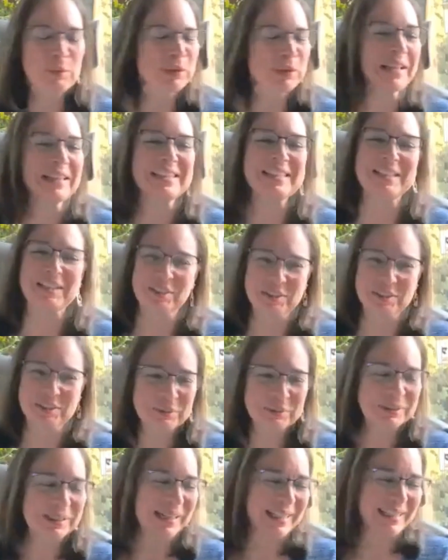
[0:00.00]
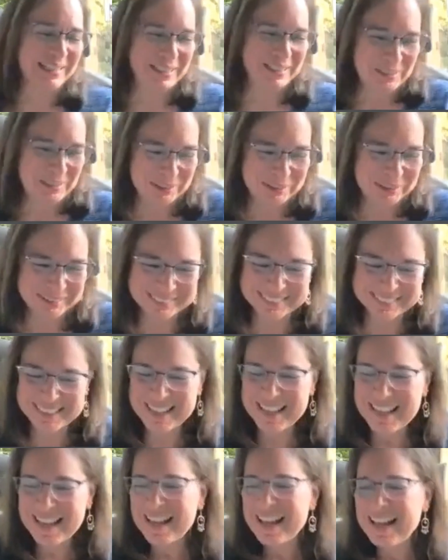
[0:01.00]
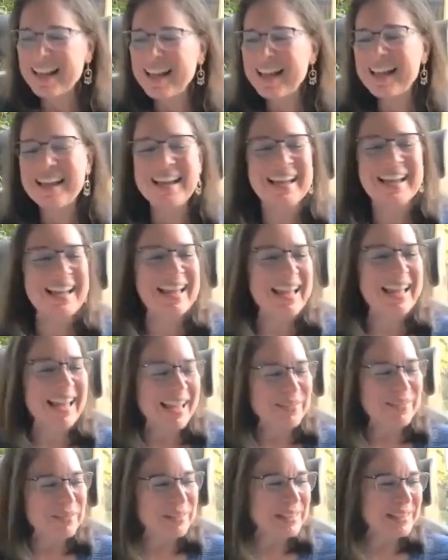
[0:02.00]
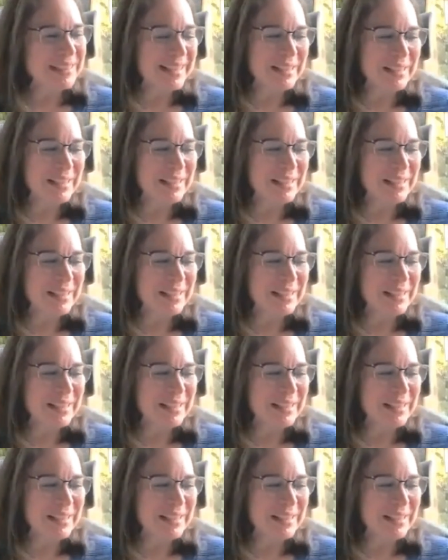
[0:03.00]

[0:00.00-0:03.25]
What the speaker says: But we're not cynical. We're not cynical. Evan,